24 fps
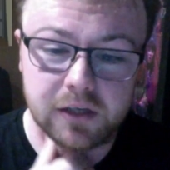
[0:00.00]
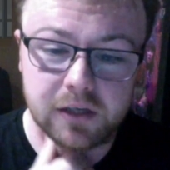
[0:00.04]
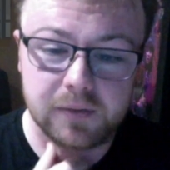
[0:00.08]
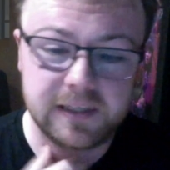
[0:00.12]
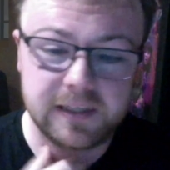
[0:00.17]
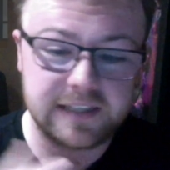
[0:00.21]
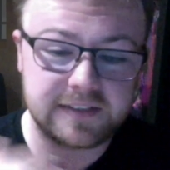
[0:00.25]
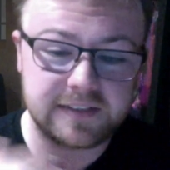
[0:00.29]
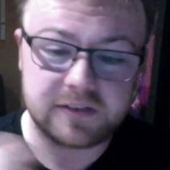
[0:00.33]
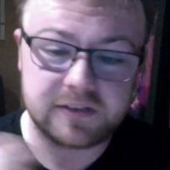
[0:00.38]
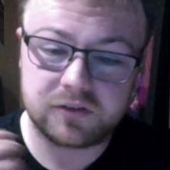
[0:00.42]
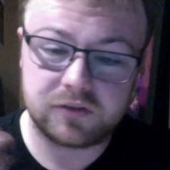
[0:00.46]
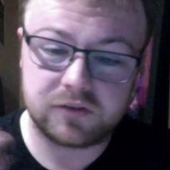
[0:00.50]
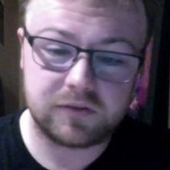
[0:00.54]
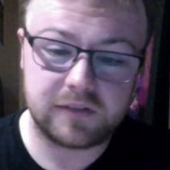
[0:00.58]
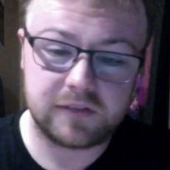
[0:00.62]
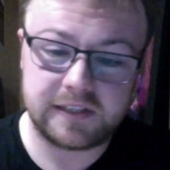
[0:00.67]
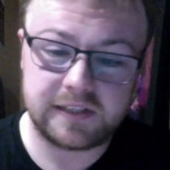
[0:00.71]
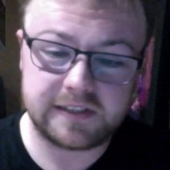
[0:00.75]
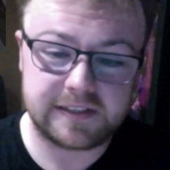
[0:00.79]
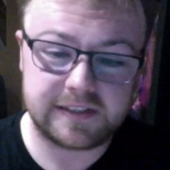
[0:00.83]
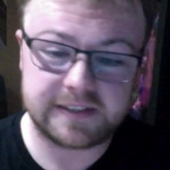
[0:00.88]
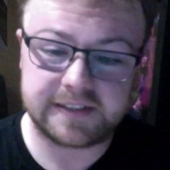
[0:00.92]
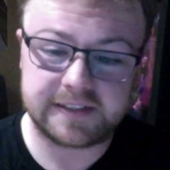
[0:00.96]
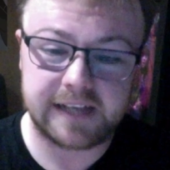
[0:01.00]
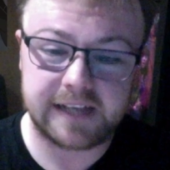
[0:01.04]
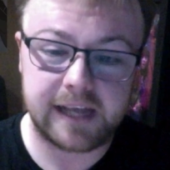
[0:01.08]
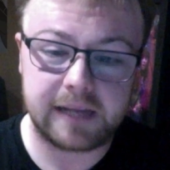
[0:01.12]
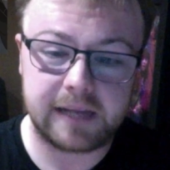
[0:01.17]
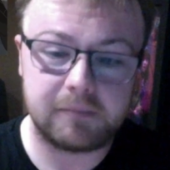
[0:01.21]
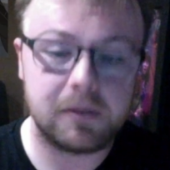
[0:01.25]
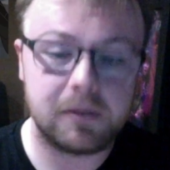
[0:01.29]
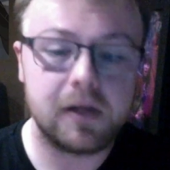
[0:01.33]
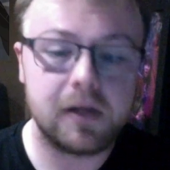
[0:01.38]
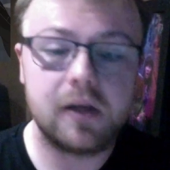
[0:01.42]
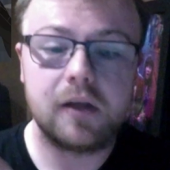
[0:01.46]
He's the
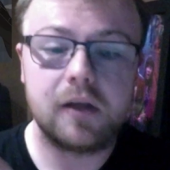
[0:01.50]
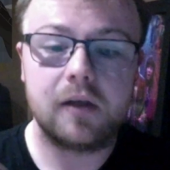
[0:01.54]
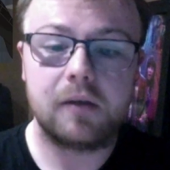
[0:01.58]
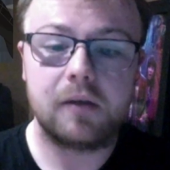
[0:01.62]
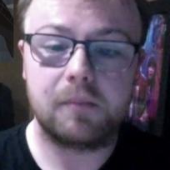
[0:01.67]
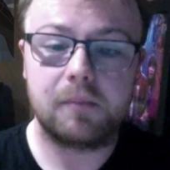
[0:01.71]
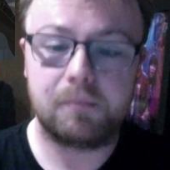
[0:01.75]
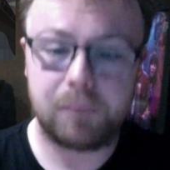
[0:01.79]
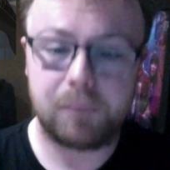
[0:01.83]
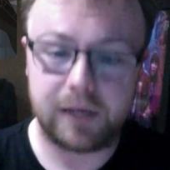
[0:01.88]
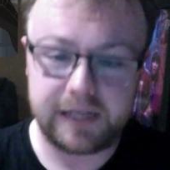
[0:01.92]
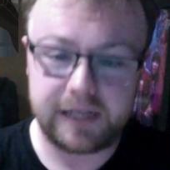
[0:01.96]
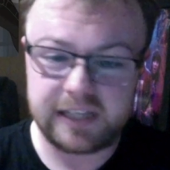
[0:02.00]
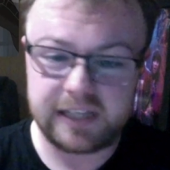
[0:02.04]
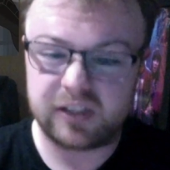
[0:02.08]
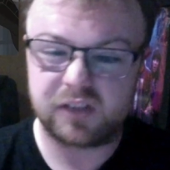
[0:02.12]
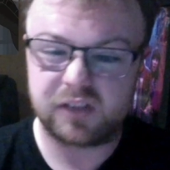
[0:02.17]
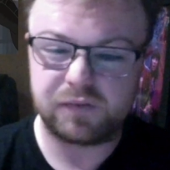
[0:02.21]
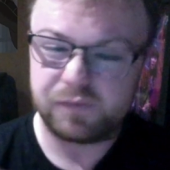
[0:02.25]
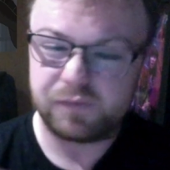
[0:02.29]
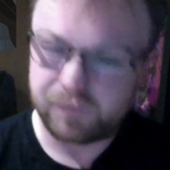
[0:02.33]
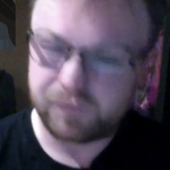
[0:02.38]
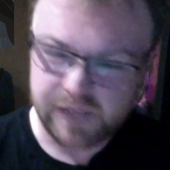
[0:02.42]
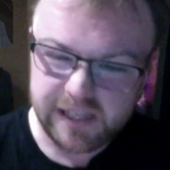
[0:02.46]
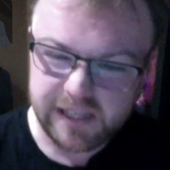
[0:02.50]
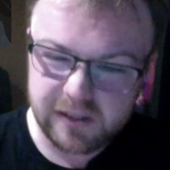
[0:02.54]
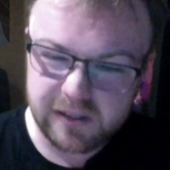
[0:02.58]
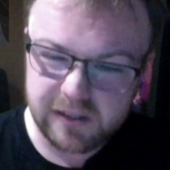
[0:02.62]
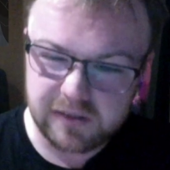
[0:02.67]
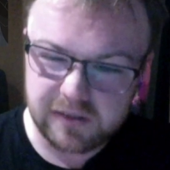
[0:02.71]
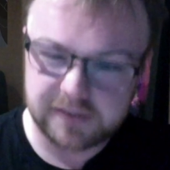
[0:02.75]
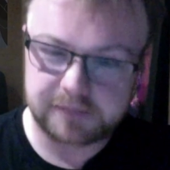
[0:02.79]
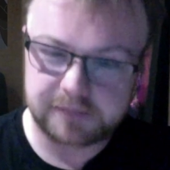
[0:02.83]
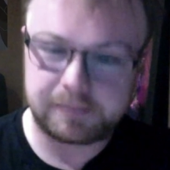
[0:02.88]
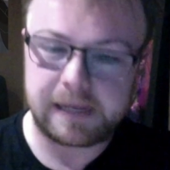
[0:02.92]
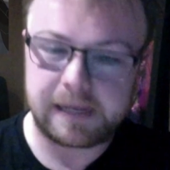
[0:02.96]
same, but he just
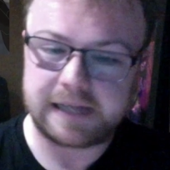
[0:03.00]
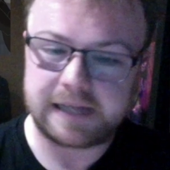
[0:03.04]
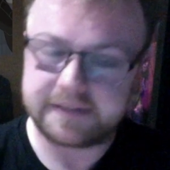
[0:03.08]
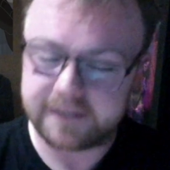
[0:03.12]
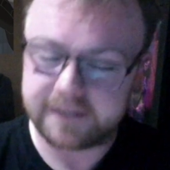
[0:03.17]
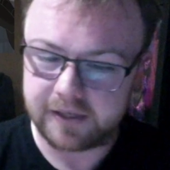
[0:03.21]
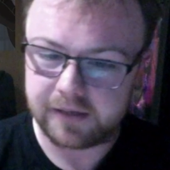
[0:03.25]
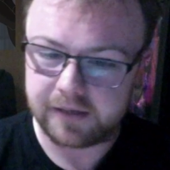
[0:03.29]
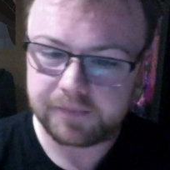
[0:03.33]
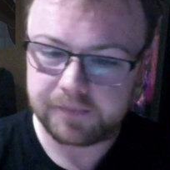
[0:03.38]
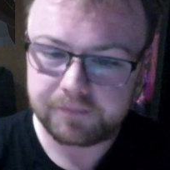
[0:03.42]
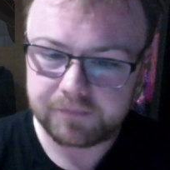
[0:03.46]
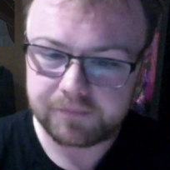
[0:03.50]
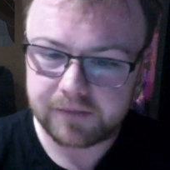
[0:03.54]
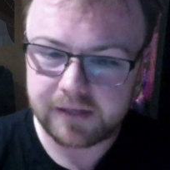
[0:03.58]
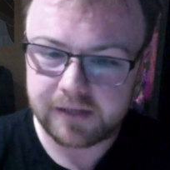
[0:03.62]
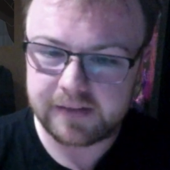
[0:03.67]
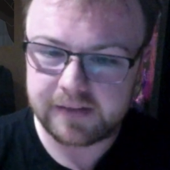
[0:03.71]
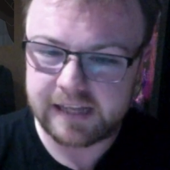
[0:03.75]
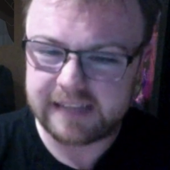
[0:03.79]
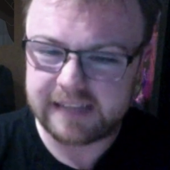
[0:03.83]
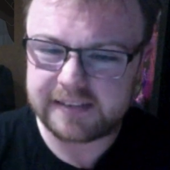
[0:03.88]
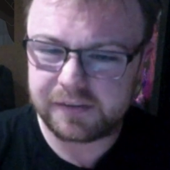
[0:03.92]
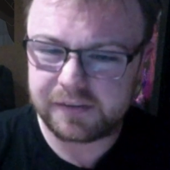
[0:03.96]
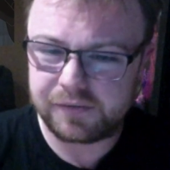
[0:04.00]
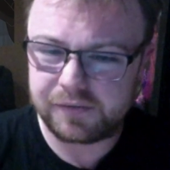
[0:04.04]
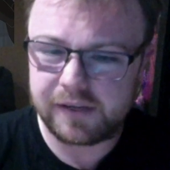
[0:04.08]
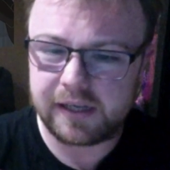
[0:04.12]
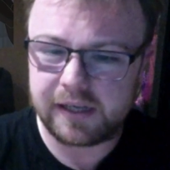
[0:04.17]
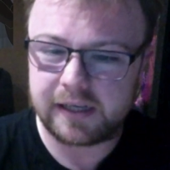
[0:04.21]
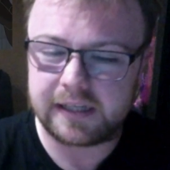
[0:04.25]
feels better, and that's the thing.